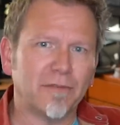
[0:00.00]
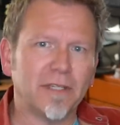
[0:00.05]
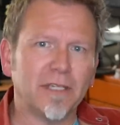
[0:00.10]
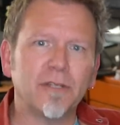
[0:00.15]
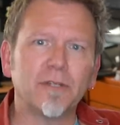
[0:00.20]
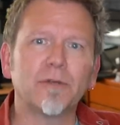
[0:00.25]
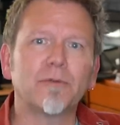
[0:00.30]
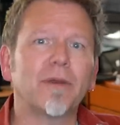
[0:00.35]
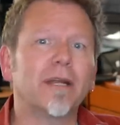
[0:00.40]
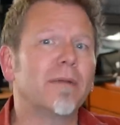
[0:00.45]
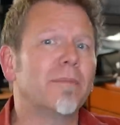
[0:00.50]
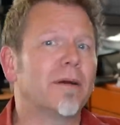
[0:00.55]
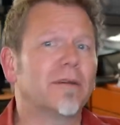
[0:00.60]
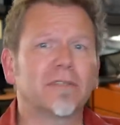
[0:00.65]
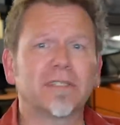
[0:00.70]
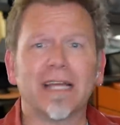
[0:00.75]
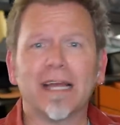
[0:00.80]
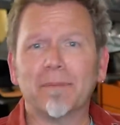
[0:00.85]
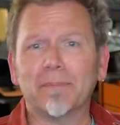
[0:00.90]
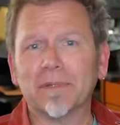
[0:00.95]
He could write
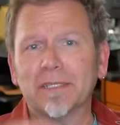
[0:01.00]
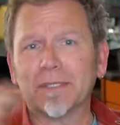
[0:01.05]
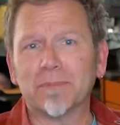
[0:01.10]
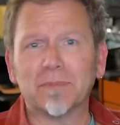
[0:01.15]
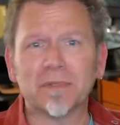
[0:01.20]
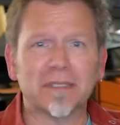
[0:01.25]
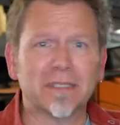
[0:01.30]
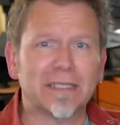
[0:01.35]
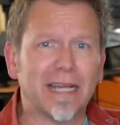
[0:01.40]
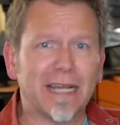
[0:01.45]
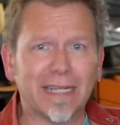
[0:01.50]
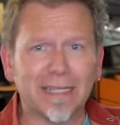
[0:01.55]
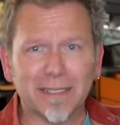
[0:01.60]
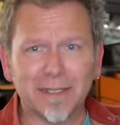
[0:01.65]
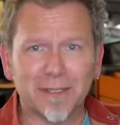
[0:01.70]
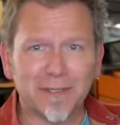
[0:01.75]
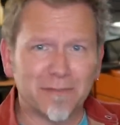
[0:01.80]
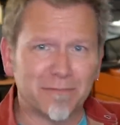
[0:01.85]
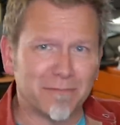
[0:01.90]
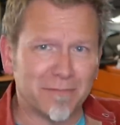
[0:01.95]
about topics
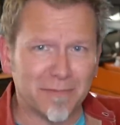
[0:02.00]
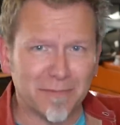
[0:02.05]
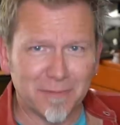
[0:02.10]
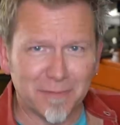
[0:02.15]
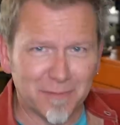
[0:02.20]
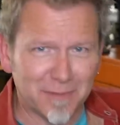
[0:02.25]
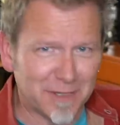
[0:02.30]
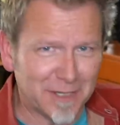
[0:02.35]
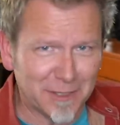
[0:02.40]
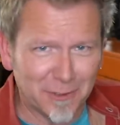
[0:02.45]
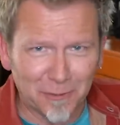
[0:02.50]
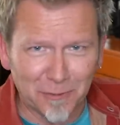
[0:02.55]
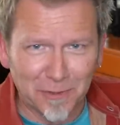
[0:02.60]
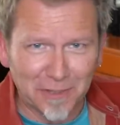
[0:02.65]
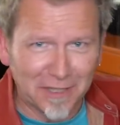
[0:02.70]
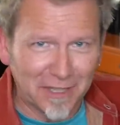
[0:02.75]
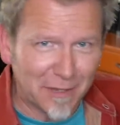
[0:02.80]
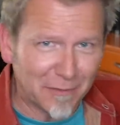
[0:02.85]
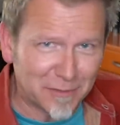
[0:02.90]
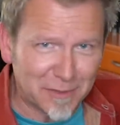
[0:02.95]
besides, you know,
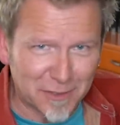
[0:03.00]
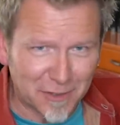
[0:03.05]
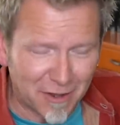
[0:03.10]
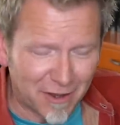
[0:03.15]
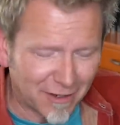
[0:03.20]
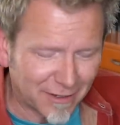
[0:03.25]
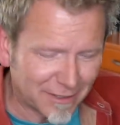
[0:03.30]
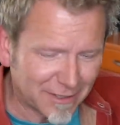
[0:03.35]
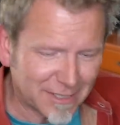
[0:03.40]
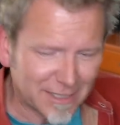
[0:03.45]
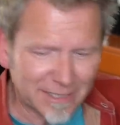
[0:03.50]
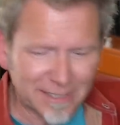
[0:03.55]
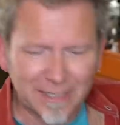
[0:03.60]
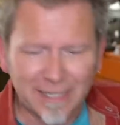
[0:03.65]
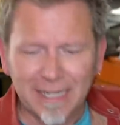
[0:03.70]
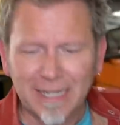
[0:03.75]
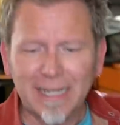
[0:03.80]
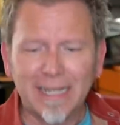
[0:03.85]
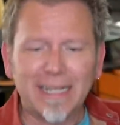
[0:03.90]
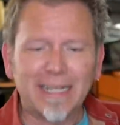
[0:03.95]
love songs, and
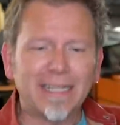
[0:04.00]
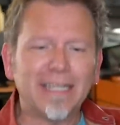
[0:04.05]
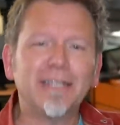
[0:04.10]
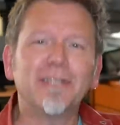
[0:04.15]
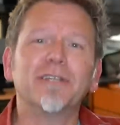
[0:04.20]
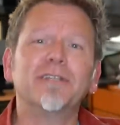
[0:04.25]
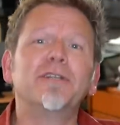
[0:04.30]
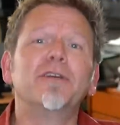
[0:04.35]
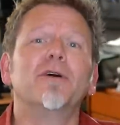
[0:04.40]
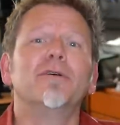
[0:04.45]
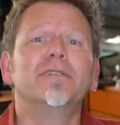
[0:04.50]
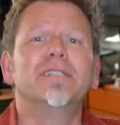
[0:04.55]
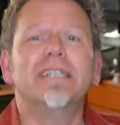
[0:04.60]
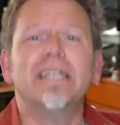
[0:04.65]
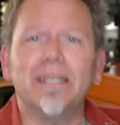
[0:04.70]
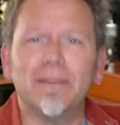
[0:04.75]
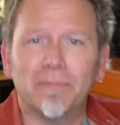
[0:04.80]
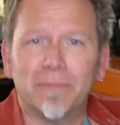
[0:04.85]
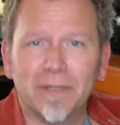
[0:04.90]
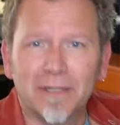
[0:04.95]
he could go
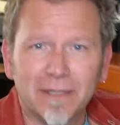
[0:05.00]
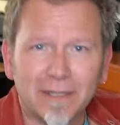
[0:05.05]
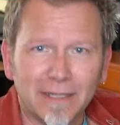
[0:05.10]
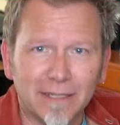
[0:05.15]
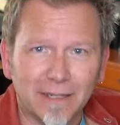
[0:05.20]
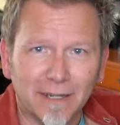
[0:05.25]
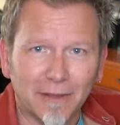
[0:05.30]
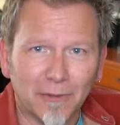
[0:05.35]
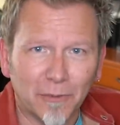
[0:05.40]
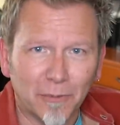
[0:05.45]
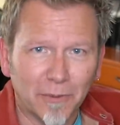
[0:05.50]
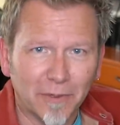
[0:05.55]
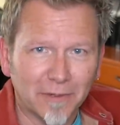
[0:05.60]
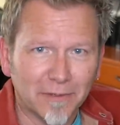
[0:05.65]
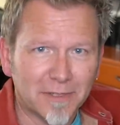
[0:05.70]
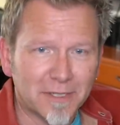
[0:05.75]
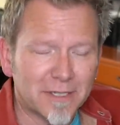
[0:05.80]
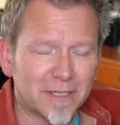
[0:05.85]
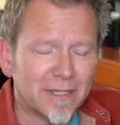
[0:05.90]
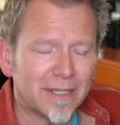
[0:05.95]
deep, in other
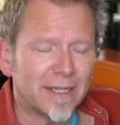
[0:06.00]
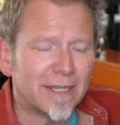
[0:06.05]
words.